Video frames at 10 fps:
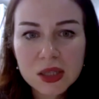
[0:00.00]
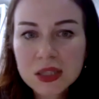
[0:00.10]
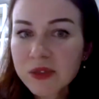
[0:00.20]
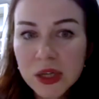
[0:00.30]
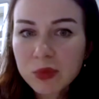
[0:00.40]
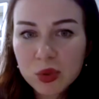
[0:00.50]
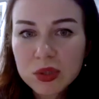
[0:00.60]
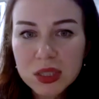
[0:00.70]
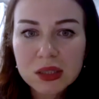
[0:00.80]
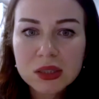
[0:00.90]
It's very
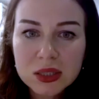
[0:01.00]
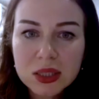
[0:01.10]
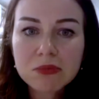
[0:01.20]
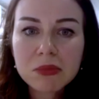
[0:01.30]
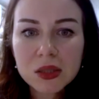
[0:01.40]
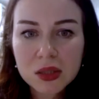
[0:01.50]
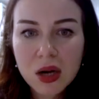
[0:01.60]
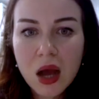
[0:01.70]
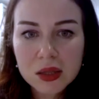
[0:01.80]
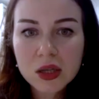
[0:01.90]
musical. There's a meter
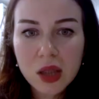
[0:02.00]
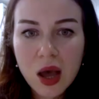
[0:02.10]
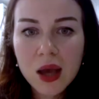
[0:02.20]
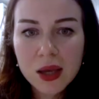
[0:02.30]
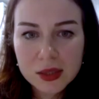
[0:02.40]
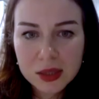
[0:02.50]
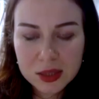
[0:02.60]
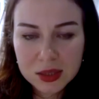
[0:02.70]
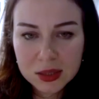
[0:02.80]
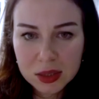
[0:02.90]
underlying
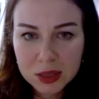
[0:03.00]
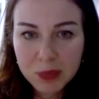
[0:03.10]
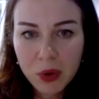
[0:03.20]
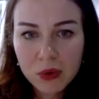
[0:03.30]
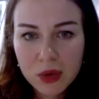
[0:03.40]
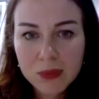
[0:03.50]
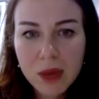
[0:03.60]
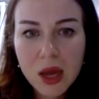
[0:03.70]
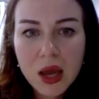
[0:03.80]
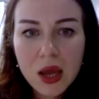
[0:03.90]
this poem,
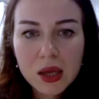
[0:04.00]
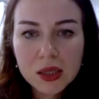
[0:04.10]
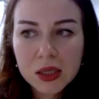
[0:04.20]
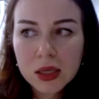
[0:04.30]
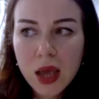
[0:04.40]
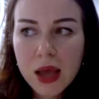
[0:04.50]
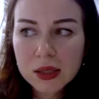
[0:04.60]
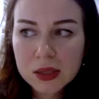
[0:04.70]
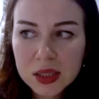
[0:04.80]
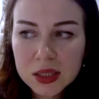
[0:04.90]
and
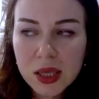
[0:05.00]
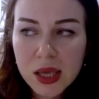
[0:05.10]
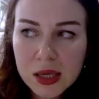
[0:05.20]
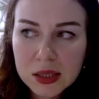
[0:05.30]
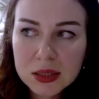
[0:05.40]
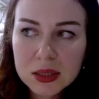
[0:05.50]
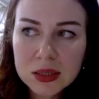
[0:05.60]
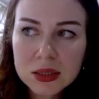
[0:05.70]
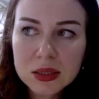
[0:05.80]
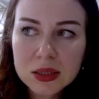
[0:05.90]
in this case,
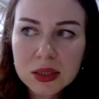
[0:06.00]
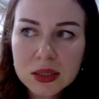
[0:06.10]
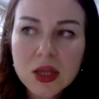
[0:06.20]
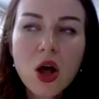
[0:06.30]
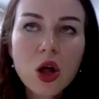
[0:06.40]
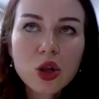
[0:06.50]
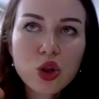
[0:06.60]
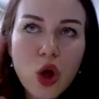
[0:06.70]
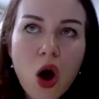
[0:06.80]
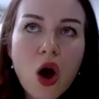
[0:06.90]
it's
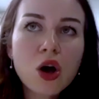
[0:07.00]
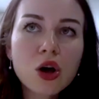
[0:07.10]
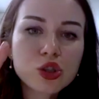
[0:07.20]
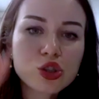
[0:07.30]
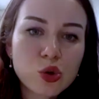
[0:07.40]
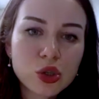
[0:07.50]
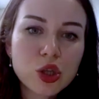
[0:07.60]
long, short,